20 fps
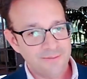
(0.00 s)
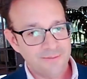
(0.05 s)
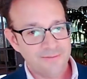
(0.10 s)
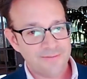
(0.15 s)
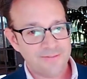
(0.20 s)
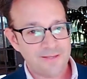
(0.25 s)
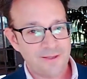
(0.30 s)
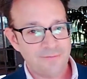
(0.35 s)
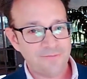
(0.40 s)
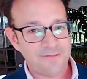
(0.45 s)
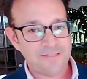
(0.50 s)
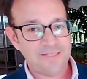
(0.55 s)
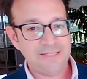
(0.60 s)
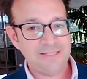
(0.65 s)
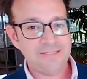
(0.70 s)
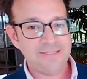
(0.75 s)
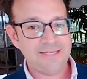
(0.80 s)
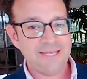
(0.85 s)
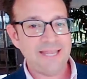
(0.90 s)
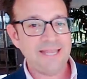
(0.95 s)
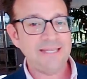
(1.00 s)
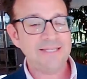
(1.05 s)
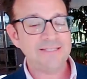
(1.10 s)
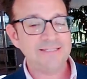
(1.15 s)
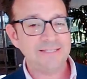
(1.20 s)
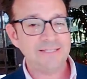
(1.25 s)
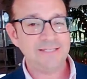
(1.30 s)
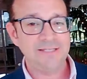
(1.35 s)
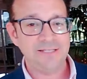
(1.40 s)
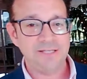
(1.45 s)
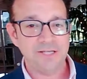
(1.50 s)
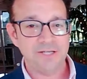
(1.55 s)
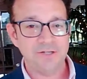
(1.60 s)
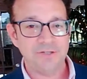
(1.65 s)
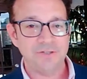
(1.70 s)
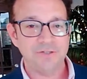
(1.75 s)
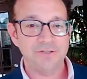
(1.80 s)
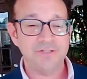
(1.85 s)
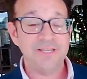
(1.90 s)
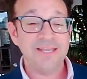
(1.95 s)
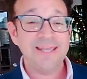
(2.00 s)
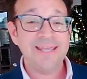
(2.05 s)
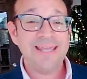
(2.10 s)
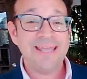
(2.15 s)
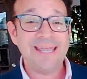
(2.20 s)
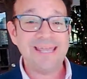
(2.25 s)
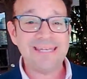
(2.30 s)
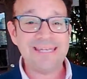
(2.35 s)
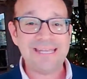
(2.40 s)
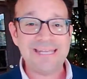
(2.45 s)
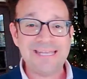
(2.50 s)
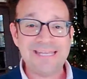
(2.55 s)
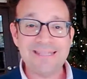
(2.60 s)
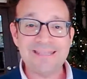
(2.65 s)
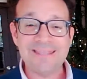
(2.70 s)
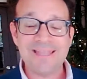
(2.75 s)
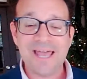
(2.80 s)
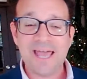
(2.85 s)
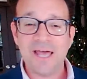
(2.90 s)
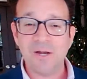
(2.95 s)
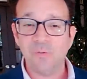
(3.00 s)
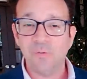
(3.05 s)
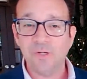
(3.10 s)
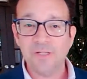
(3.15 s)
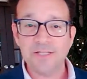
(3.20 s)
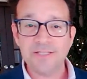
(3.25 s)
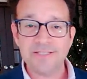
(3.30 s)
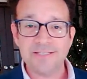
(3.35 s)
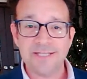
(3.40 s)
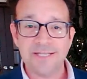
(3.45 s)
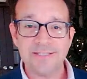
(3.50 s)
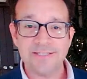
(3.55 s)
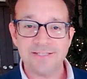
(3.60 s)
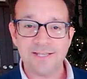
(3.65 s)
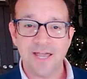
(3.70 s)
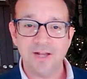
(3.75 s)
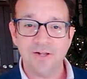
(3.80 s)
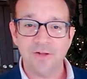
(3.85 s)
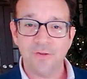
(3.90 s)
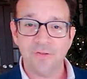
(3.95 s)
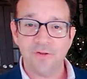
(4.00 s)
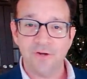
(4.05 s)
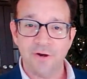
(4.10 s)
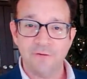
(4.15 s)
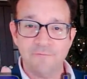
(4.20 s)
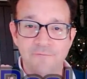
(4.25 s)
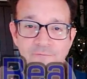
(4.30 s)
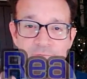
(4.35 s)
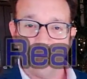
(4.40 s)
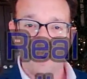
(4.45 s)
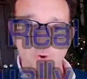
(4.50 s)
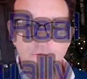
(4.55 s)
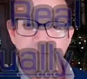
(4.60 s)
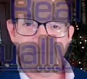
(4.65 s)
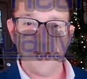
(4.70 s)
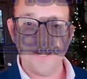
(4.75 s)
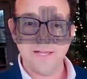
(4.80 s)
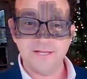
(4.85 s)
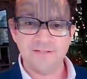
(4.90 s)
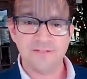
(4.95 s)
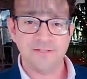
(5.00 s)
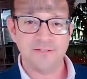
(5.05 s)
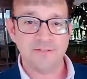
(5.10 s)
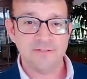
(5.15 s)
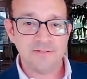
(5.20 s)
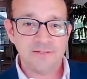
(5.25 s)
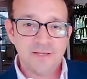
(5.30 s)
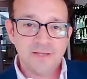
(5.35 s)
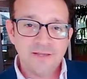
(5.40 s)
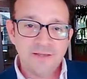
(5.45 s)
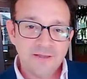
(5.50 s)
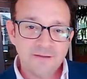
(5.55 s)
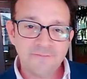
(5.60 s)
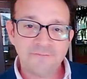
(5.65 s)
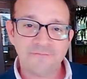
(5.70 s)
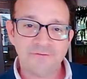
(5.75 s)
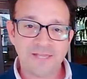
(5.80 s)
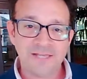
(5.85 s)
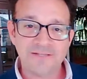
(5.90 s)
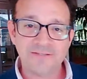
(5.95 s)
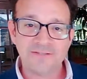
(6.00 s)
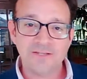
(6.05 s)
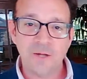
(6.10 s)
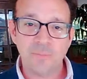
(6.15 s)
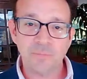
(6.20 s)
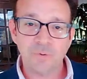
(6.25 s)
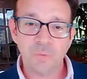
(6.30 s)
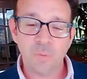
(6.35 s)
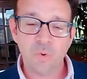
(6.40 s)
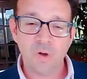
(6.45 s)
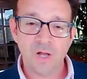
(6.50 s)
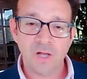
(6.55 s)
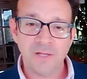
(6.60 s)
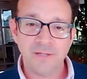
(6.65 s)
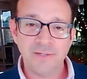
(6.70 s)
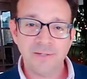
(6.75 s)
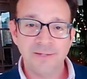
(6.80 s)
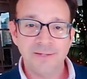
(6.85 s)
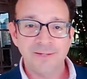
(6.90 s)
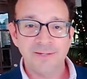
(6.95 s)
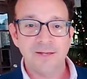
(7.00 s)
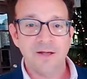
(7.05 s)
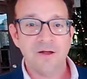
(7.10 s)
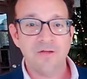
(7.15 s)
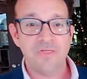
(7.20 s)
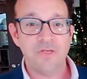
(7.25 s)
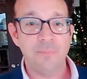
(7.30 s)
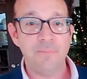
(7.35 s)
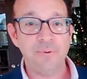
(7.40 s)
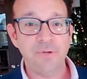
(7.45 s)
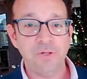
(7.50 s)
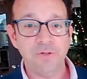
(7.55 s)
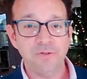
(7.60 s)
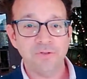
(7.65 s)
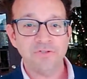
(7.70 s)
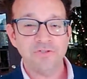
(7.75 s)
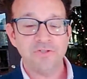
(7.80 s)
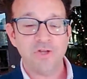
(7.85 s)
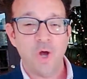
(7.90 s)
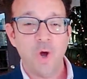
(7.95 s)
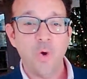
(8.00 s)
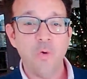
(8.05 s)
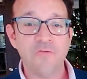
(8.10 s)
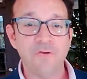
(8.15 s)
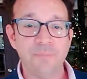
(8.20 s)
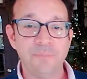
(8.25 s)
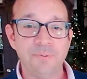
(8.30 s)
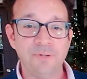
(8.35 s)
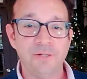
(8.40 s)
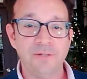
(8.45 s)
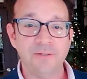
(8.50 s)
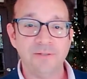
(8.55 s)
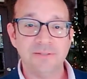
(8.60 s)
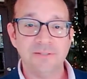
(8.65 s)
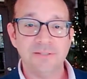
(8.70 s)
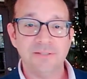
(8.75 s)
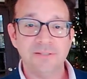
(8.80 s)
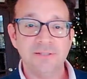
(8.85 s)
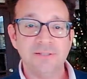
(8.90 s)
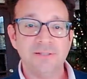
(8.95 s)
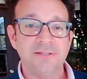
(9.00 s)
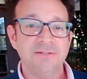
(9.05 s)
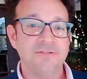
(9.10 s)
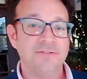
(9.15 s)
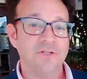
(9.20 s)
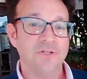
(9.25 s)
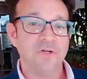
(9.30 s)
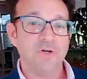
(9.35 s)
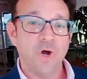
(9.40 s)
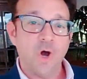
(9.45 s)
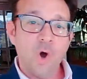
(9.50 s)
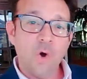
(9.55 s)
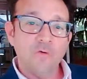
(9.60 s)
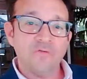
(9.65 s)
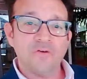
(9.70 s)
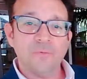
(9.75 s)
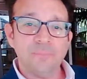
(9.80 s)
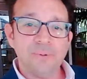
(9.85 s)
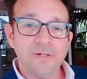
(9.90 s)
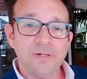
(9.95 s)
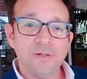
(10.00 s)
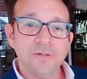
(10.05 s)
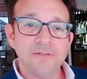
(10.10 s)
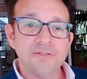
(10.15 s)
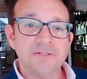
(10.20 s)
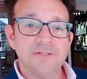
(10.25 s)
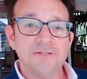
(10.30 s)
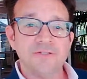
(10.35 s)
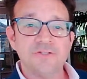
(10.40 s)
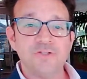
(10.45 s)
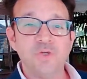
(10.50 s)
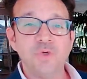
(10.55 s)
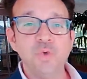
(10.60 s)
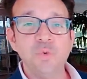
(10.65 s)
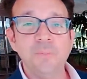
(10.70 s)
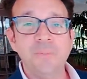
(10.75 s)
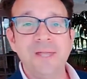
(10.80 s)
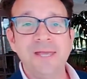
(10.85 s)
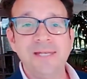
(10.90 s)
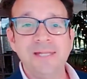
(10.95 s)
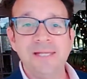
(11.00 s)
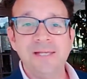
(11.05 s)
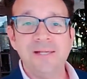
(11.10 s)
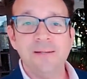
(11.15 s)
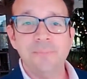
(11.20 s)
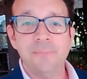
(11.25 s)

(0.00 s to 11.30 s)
17 to 18 years. And in that real estate cycle, there are 4 phases. Phase number 1, the builders overbuild. So you're overbuilt, too many